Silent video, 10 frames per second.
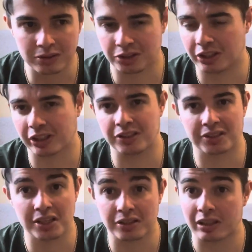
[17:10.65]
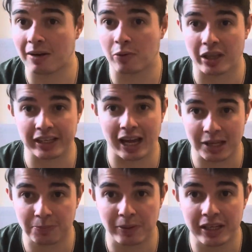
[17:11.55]
to the consistent level that he
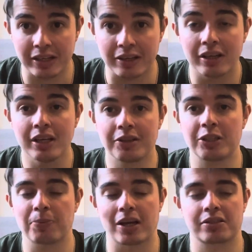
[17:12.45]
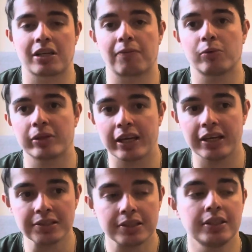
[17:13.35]
has been these past several
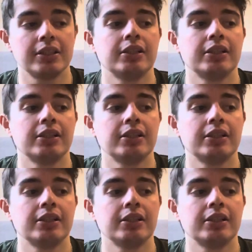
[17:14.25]
years.